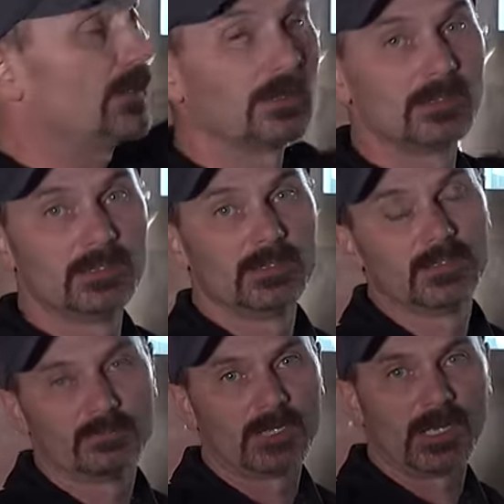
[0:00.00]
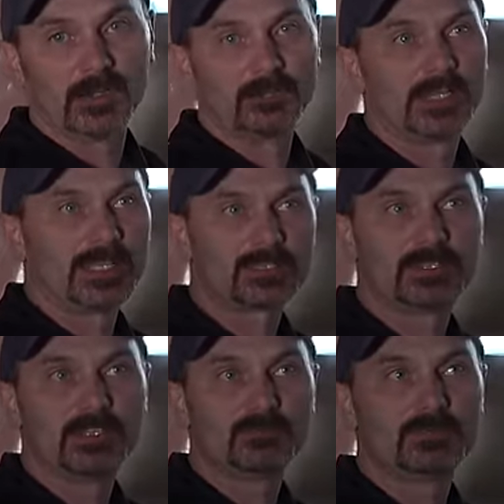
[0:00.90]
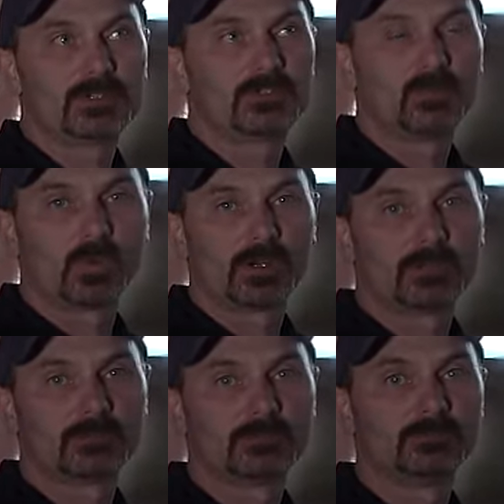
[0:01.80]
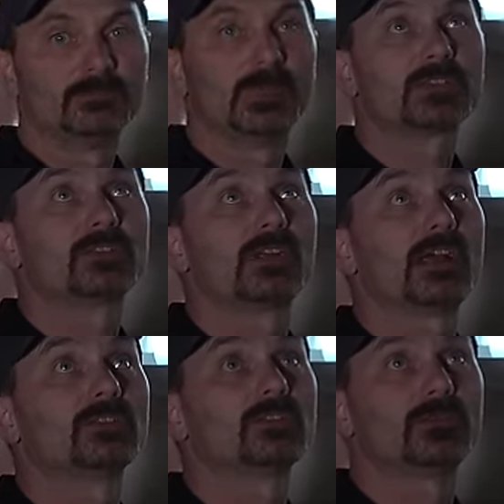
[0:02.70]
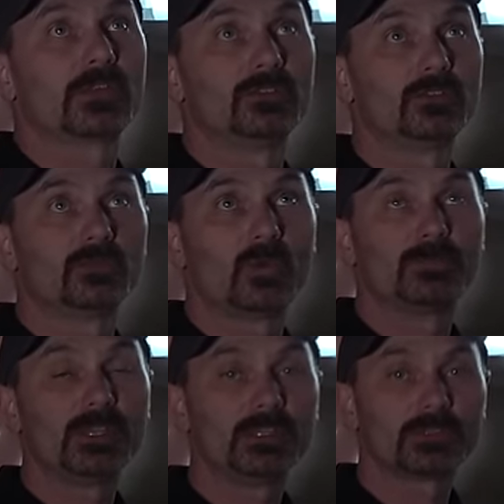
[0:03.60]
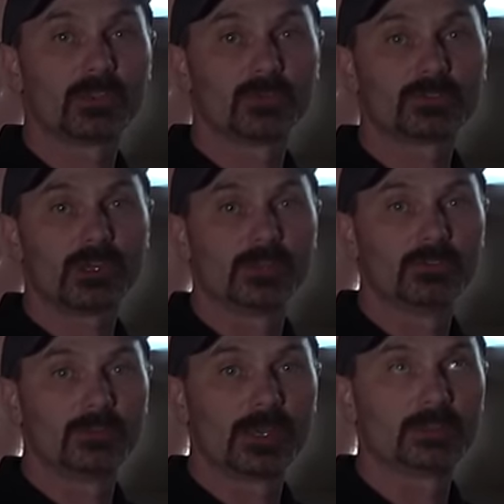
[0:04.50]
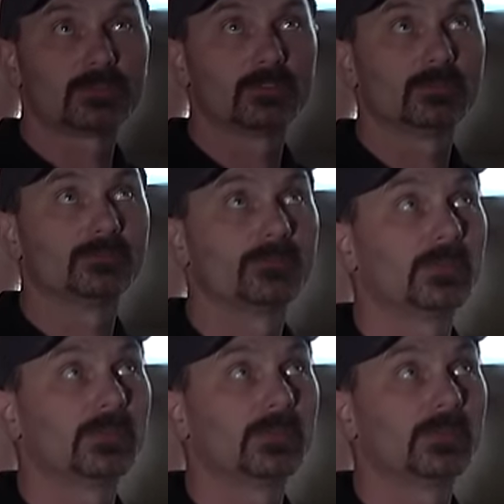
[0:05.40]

there, but less seams, the more messing around. So if I can do it in one piece, I always try to do that. So.